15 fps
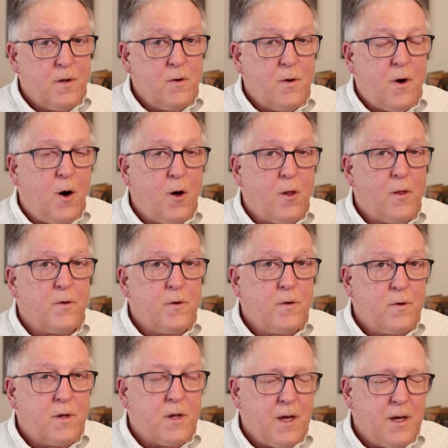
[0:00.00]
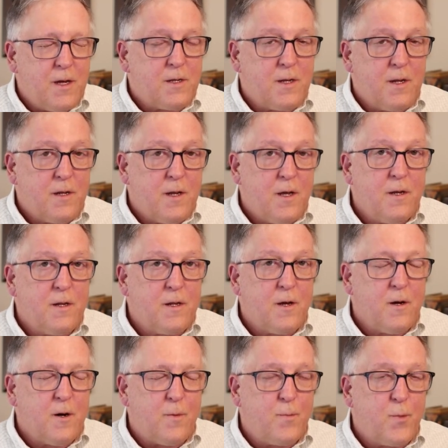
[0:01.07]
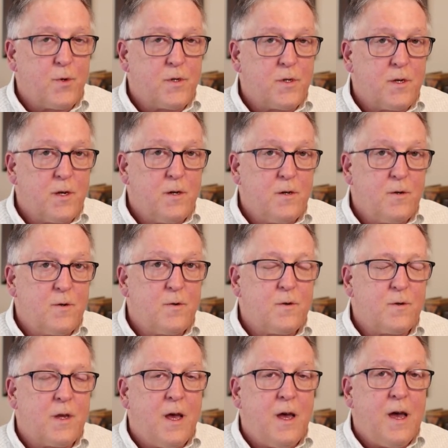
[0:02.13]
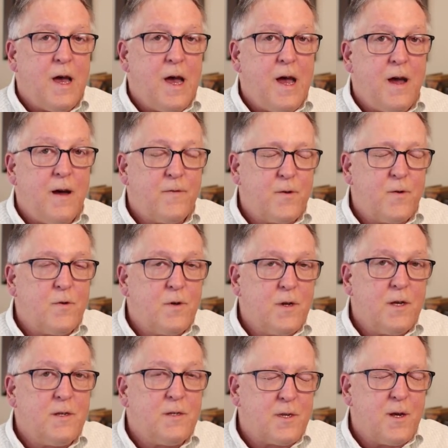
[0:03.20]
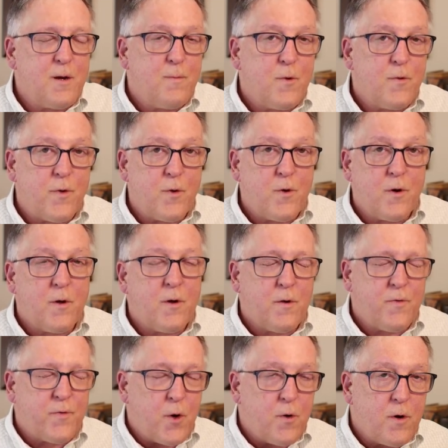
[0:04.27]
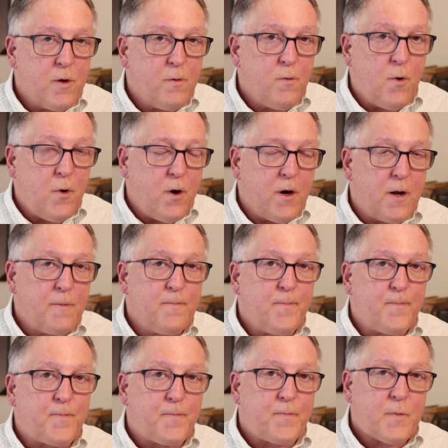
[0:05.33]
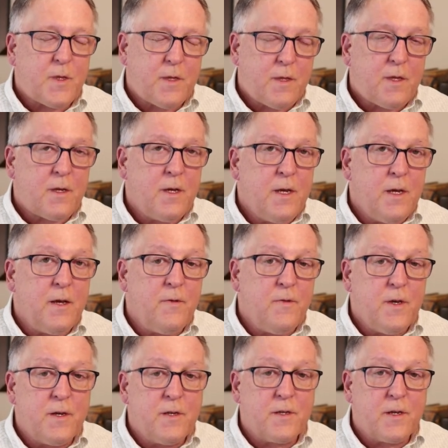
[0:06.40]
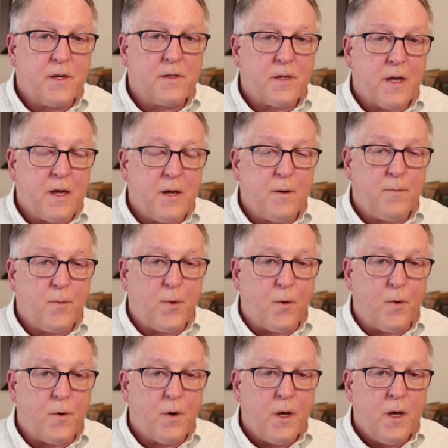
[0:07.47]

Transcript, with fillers: all of your test of detail procedures after December thirty-first in this example.